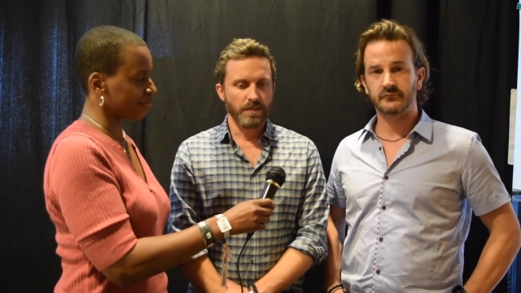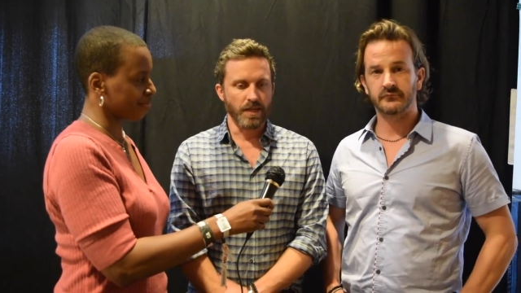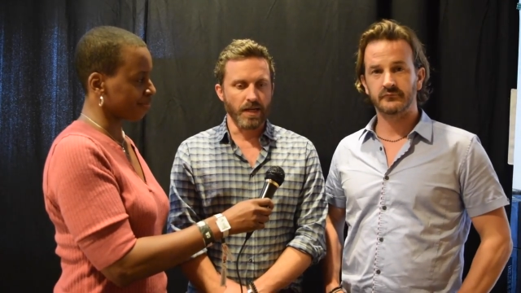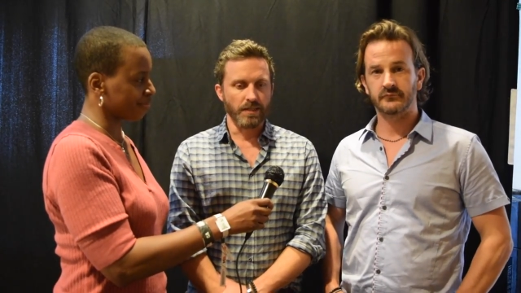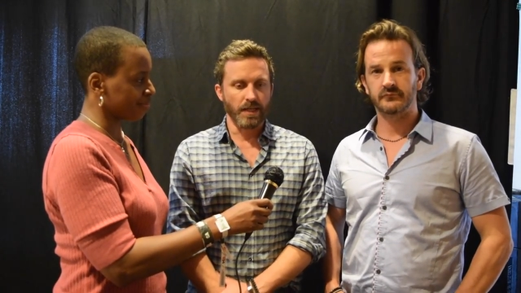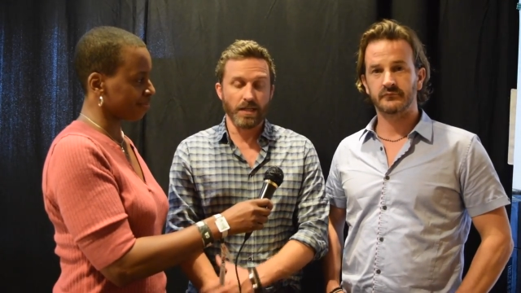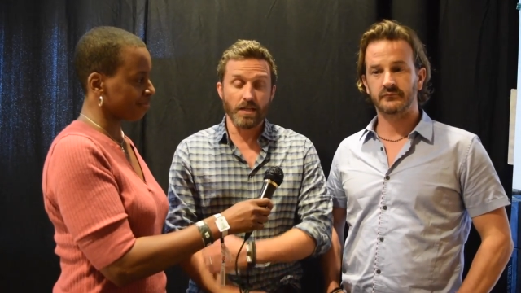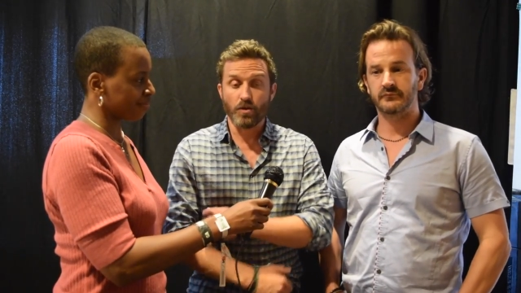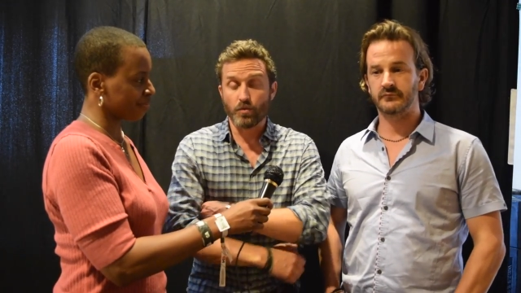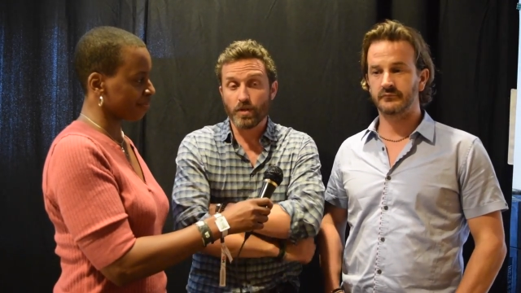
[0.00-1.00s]
Speaker 1: yeah, and
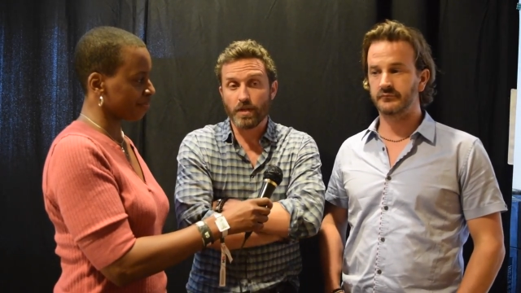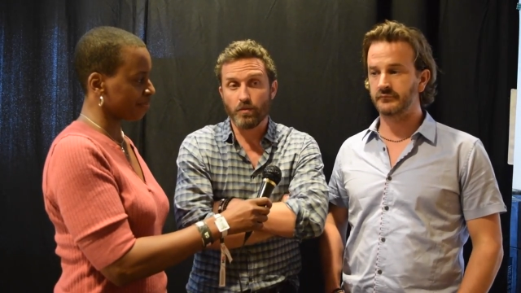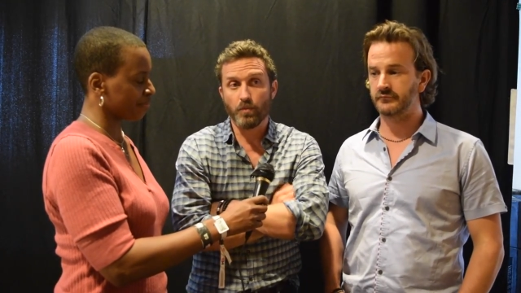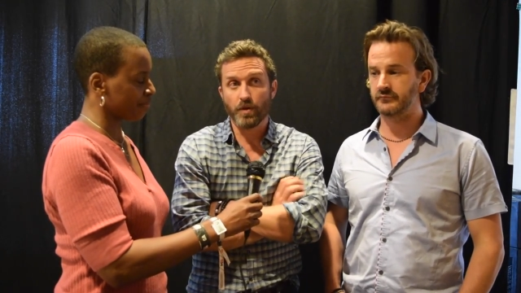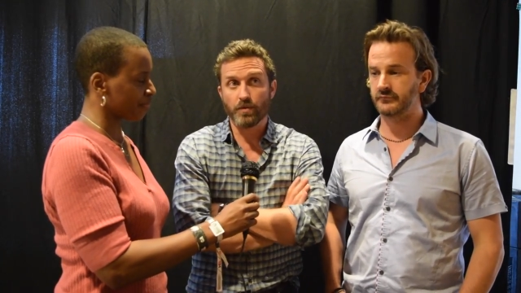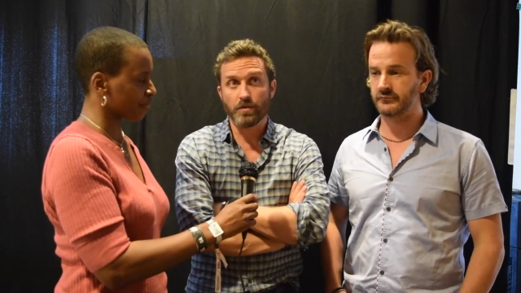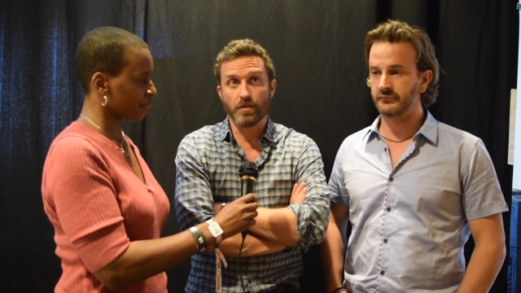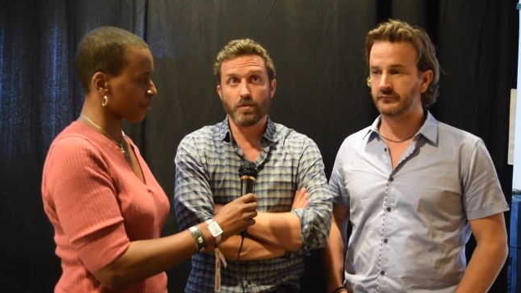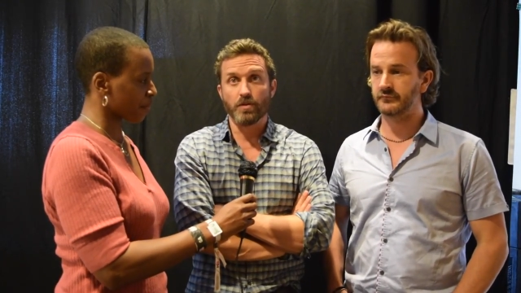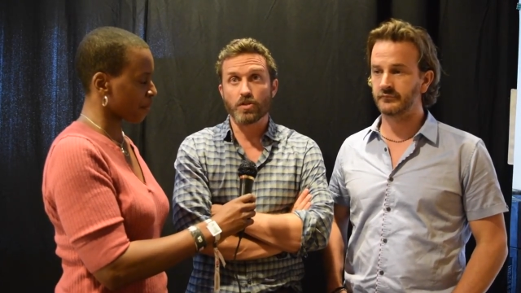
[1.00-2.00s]
you know, really, when we were
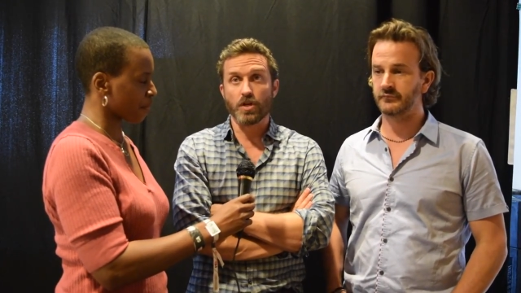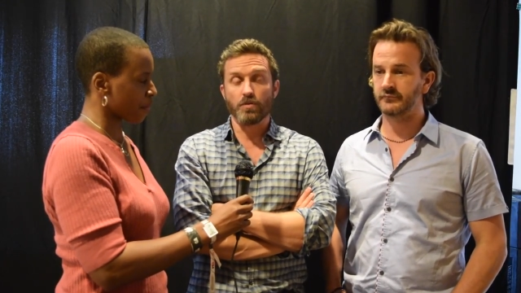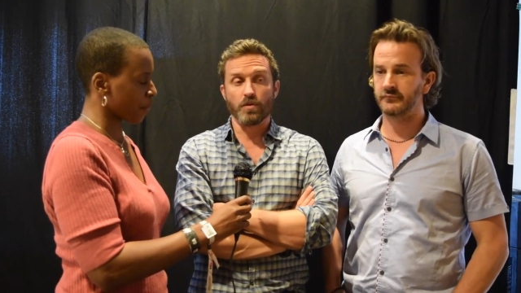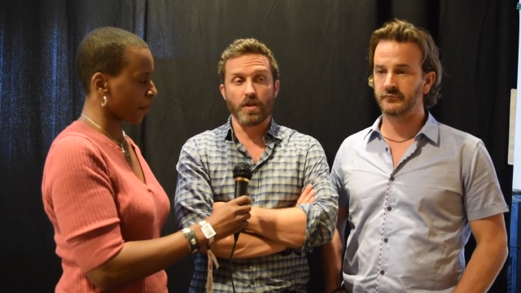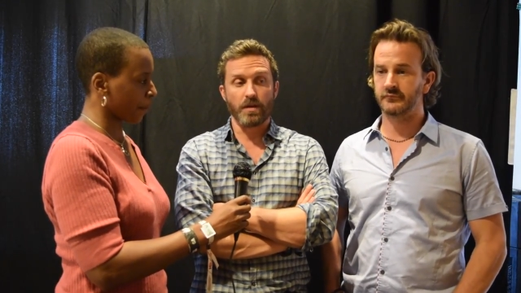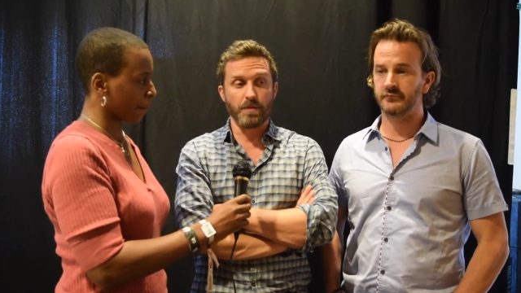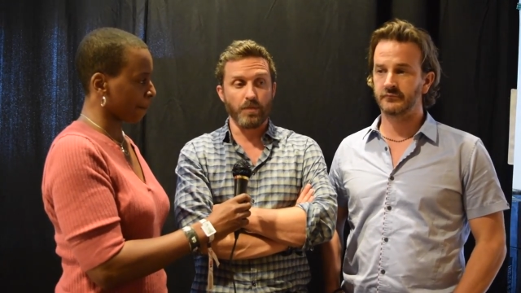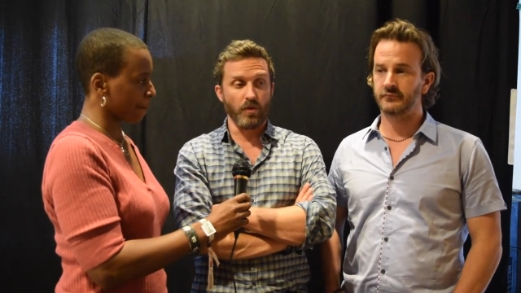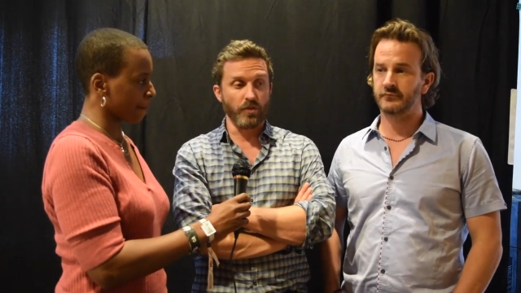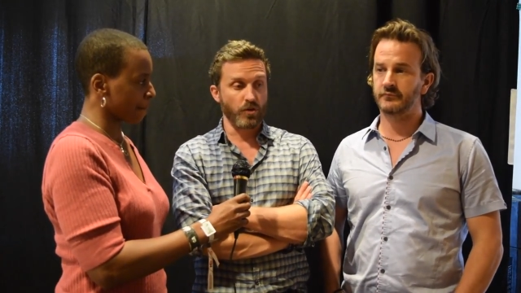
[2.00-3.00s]
doing the show, there were a lot of
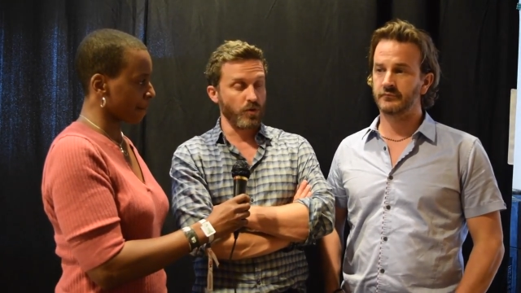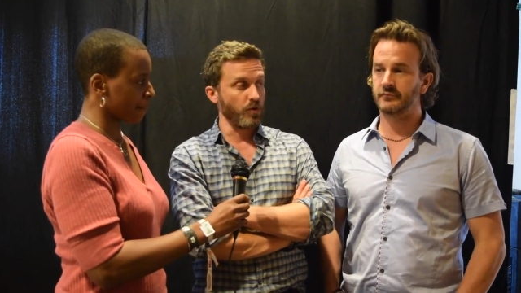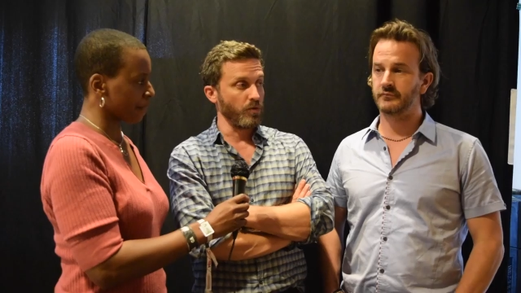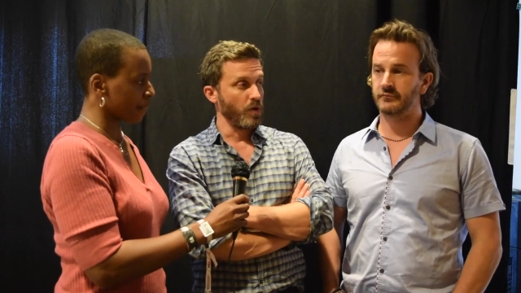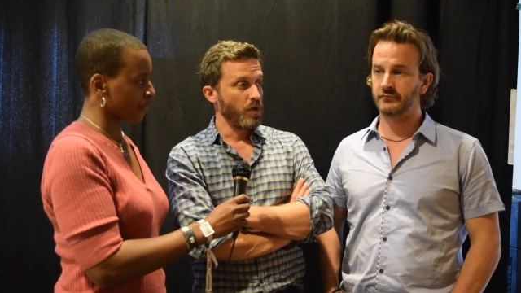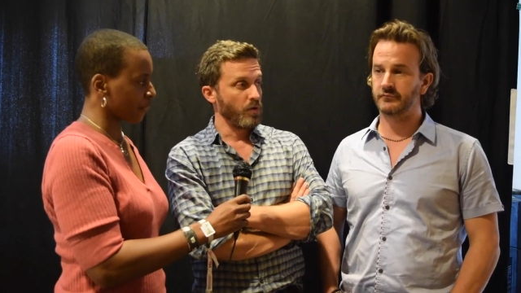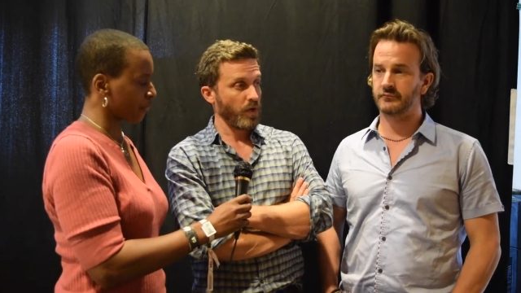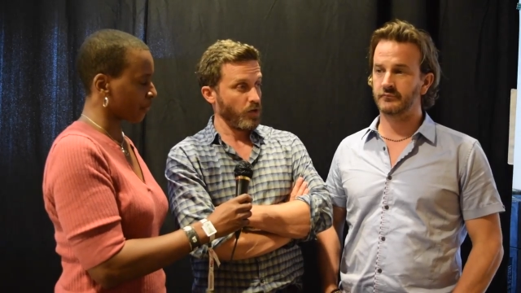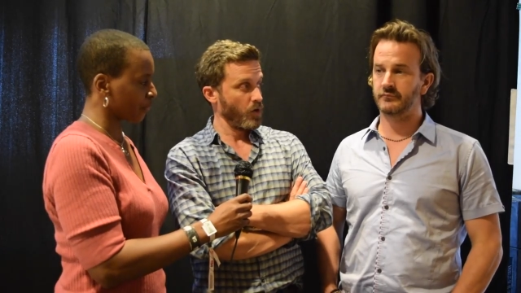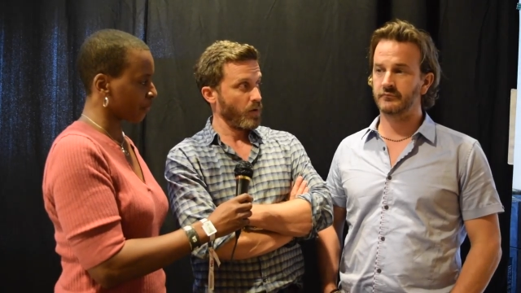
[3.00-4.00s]
people on the crew who
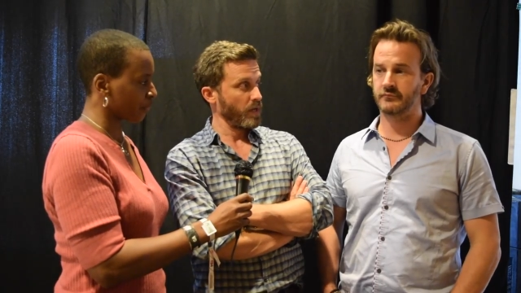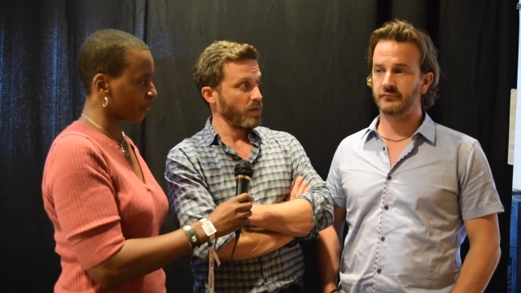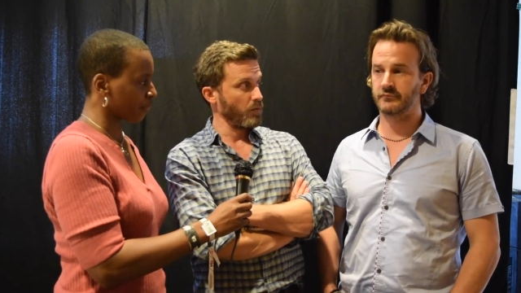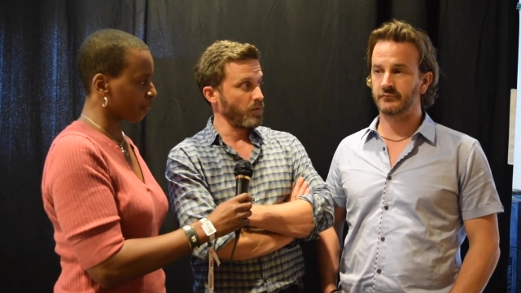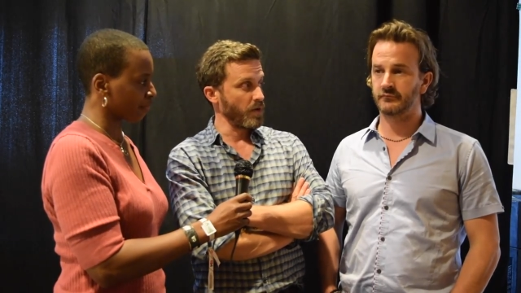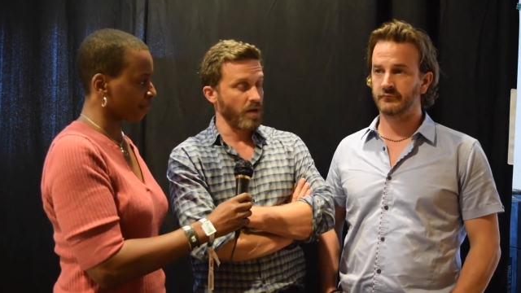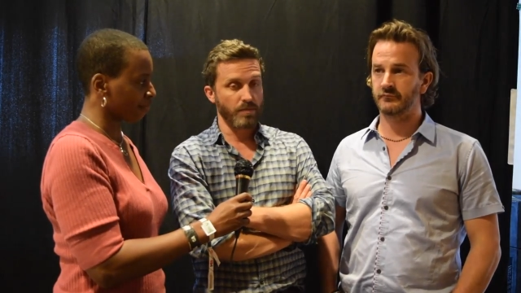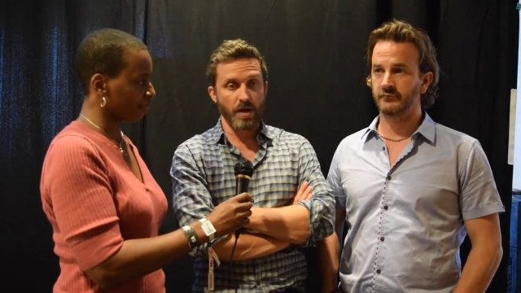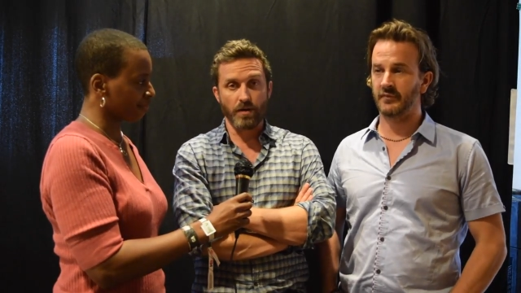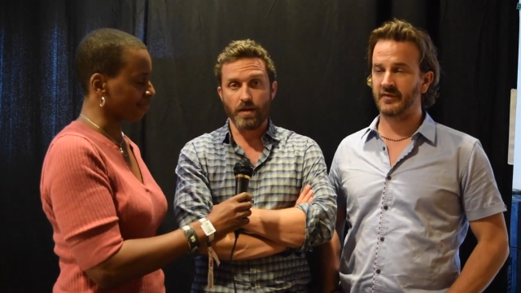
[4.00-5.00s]
had no idea what we were talking
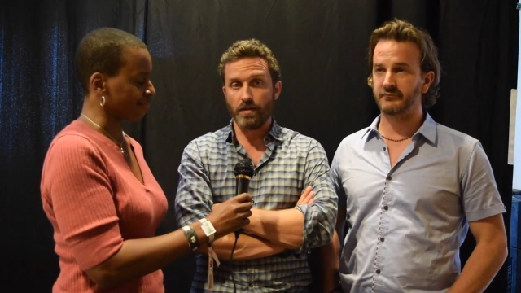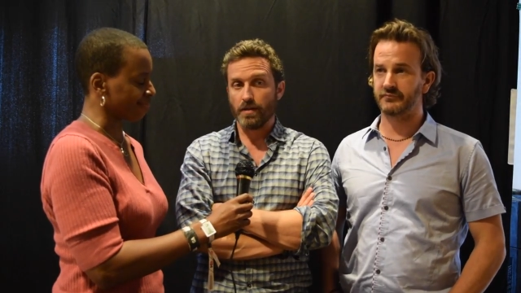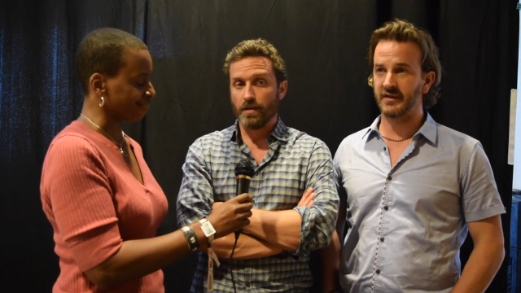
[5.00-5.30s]
about, and